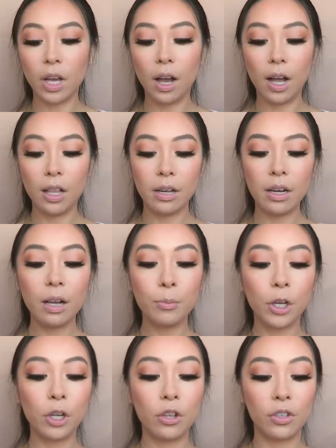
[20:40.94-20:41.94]
the highlighter I'm
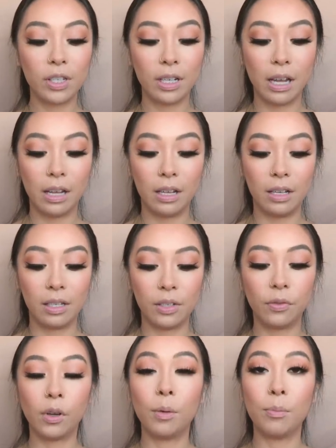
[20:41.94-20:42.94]
going to use today is
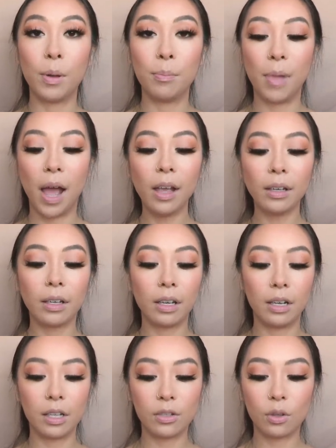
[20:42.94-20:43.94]
from MAC,
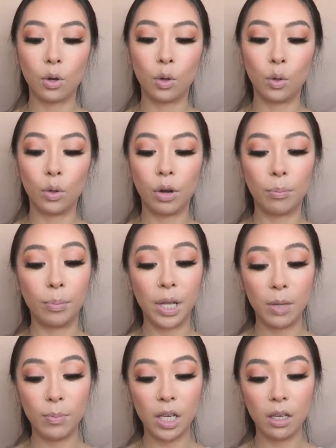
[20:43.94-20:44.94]
and it's called
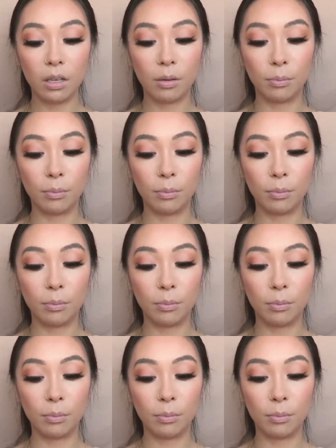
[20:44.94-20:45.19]
Beaming